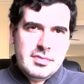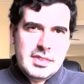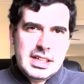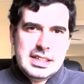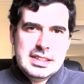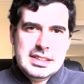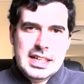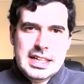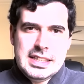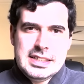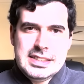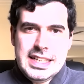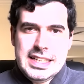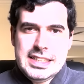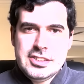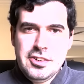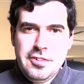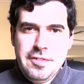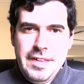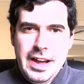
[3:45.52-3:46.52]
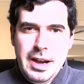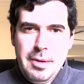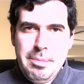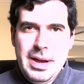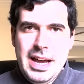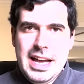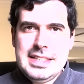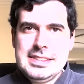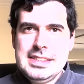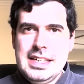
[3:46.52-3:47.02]
that takes a file
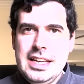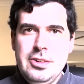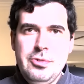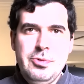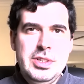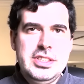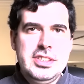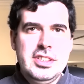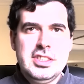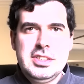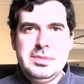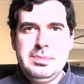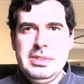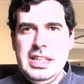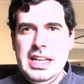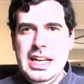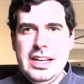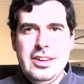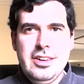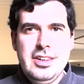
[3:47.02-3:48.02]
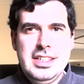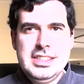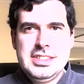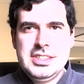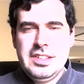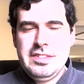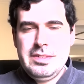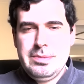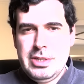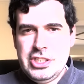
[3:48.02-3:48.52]
path and returns me like a list
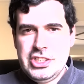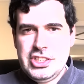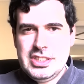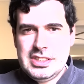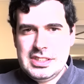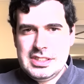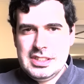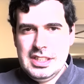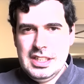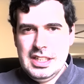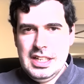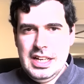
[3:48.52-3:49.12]
of images.